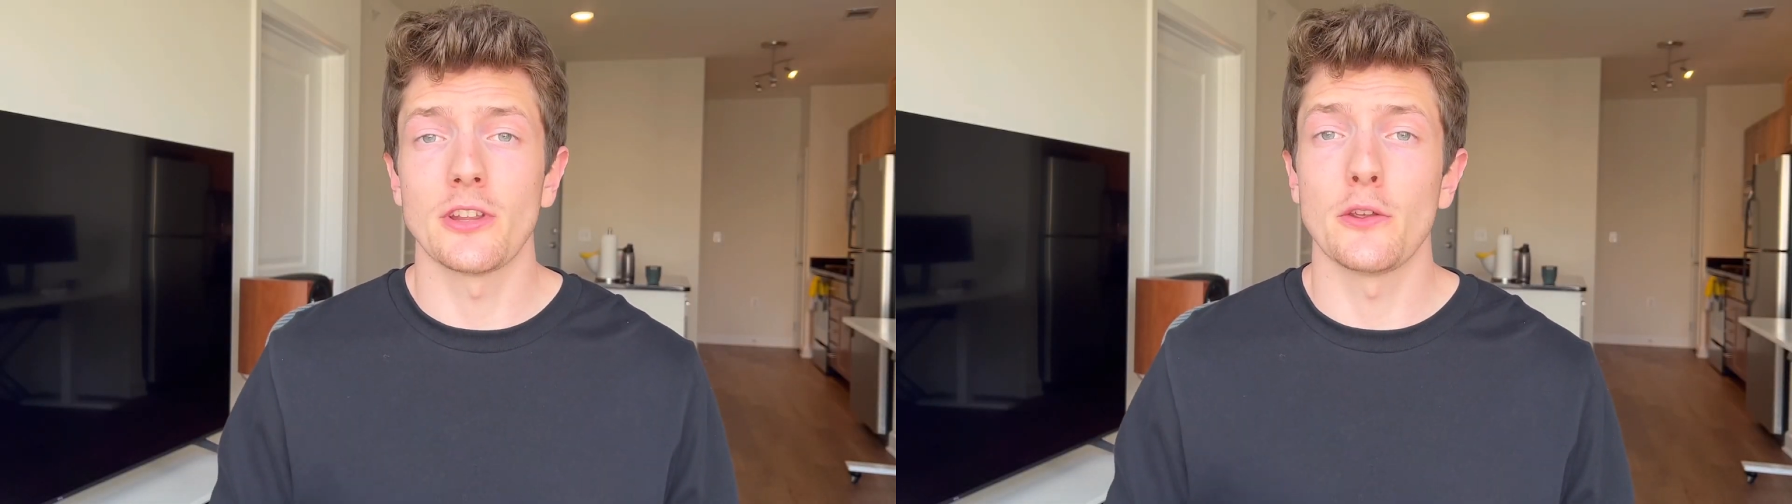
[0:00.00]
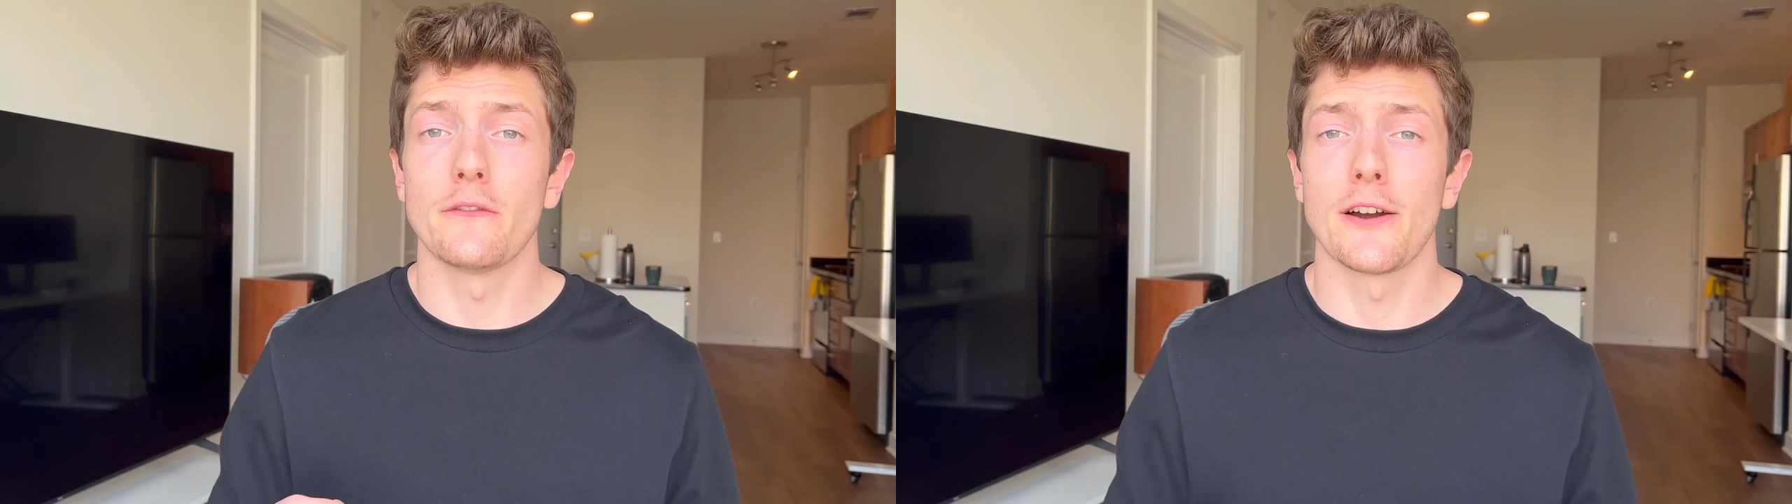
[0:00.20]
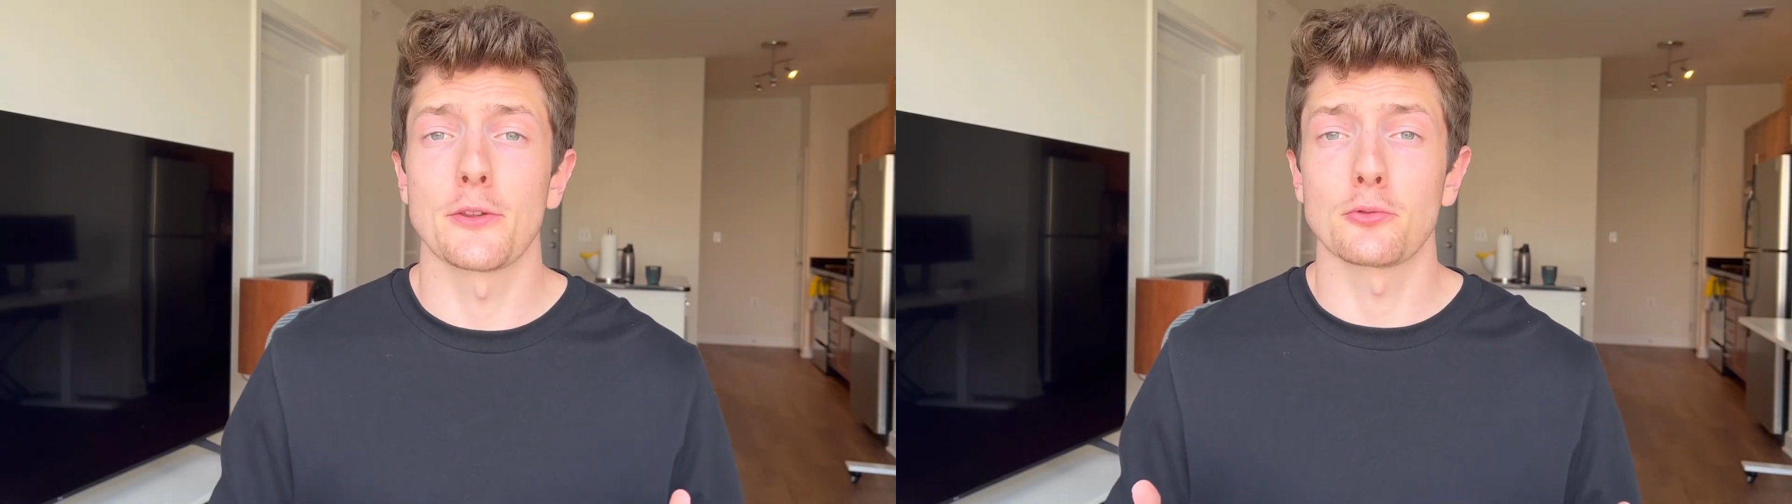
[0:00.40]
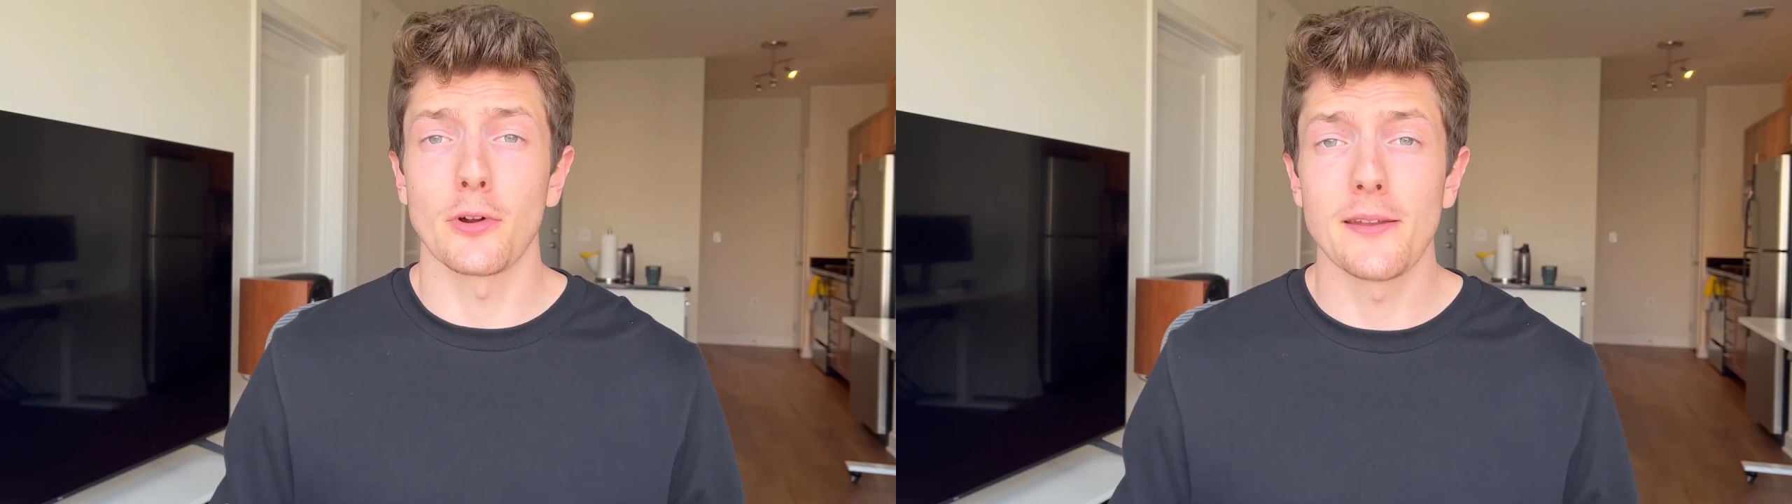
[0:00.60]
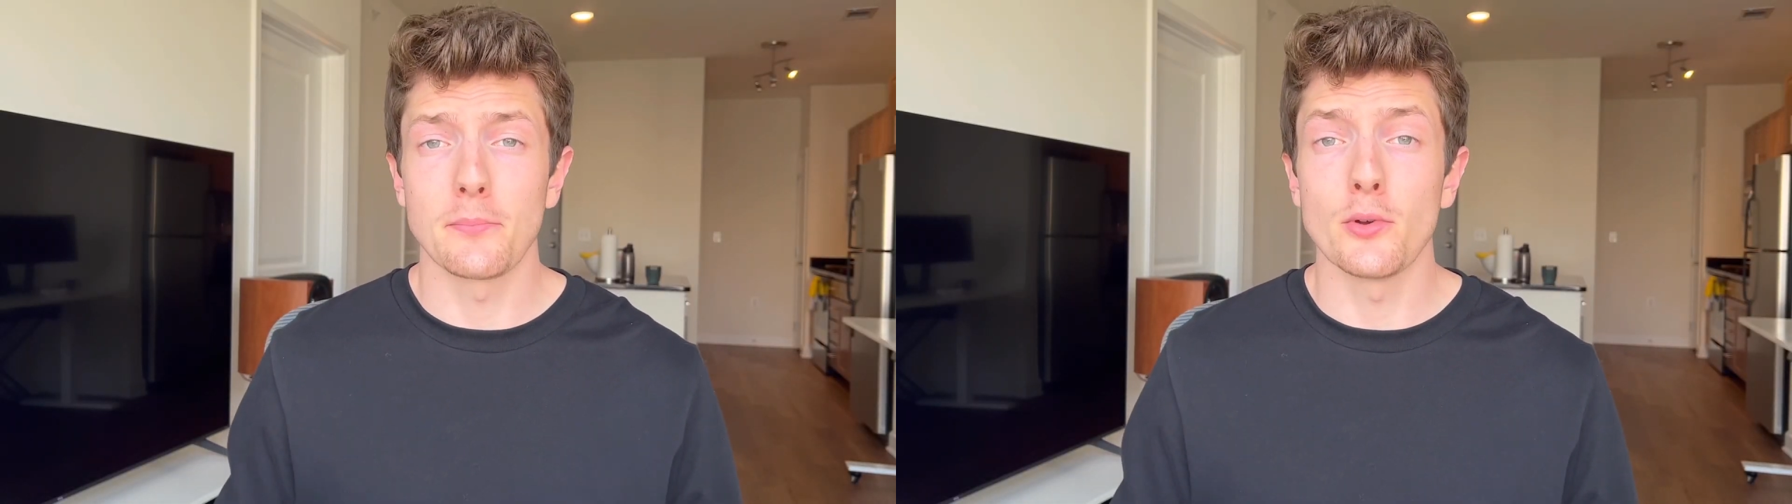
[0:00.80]
you find the
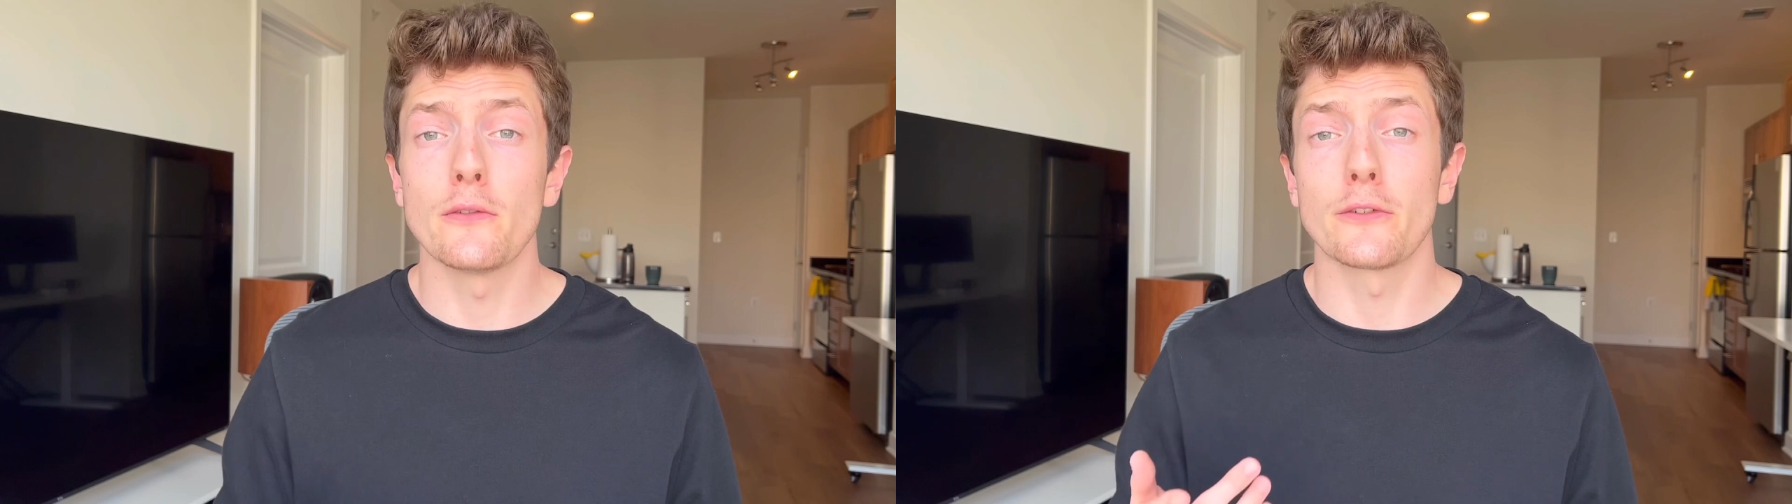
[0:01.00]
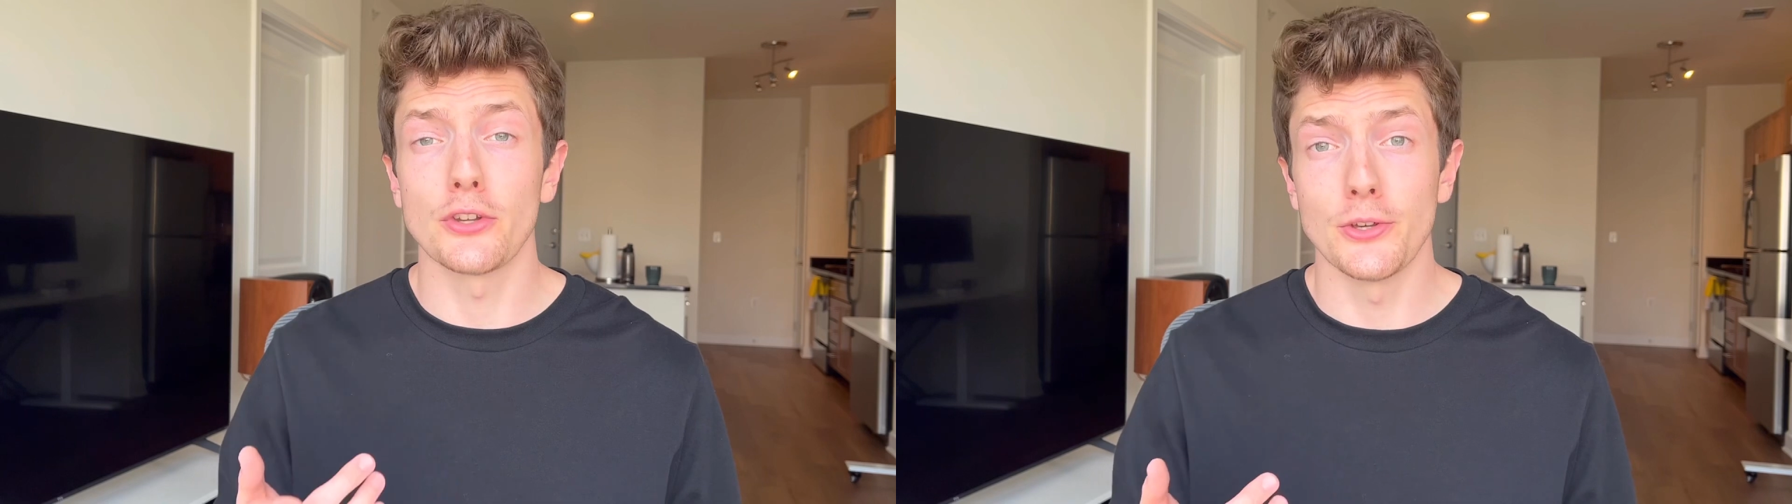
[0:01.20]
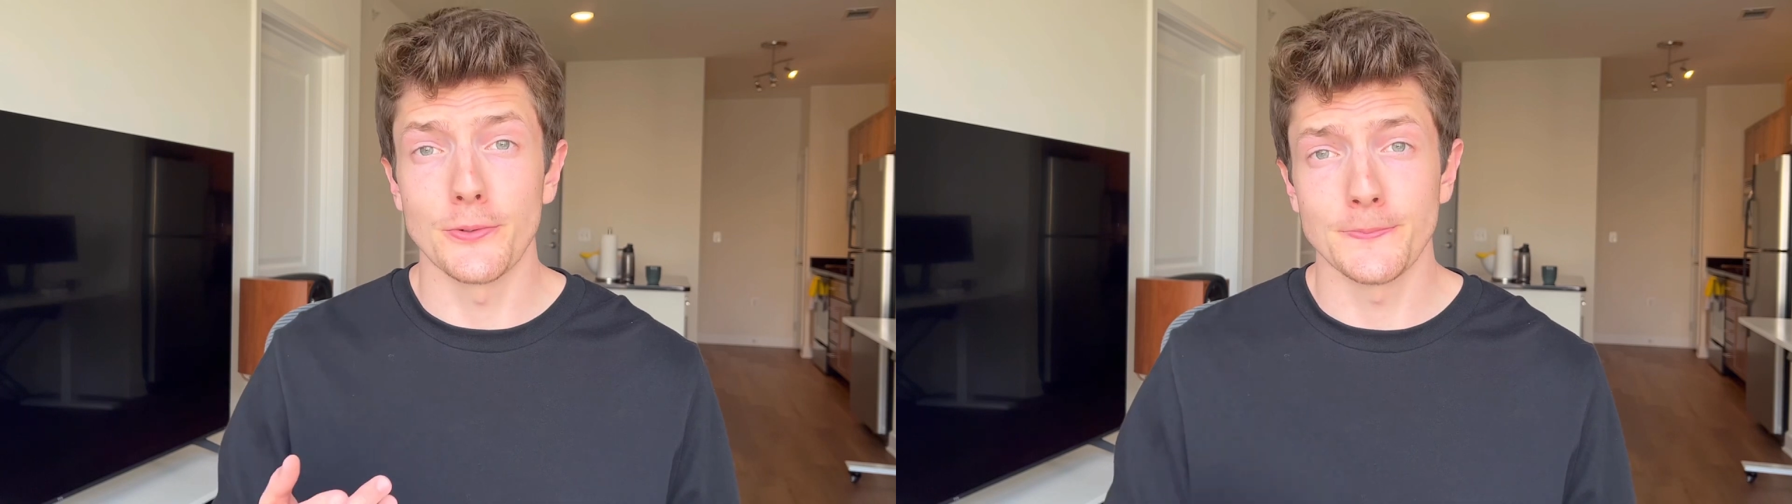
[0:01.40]
right boot for you.